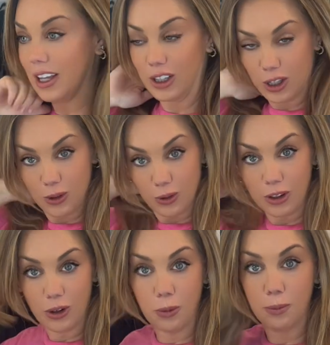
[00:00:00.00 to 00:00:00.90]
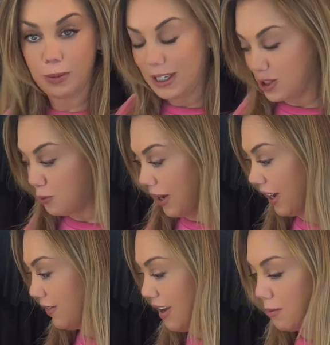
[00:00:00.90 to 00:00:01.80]
a cute little beach
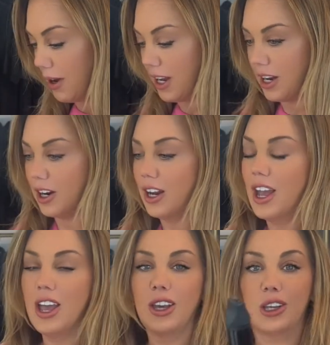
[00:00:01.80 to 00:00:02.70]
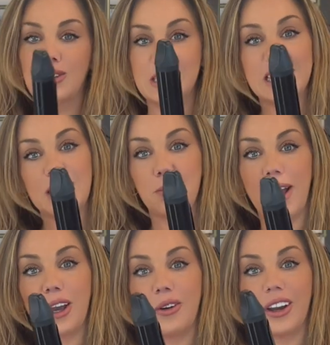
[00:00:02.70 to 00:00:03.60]
wave in my hair using the
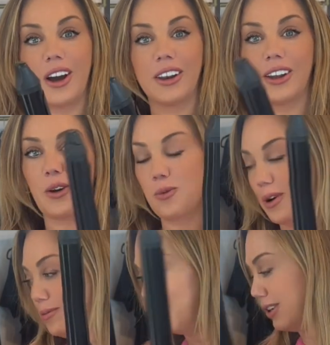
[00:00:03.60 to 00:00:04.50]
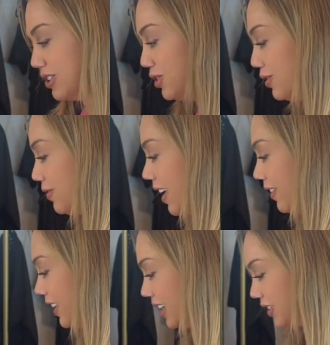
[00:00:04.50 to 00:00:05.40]
Bioionic
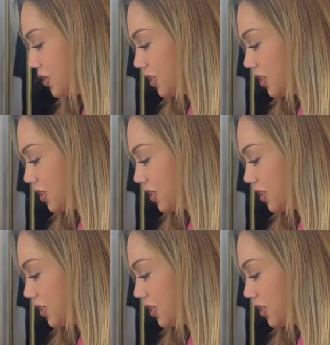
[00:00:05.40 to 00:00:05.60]
1.25 inch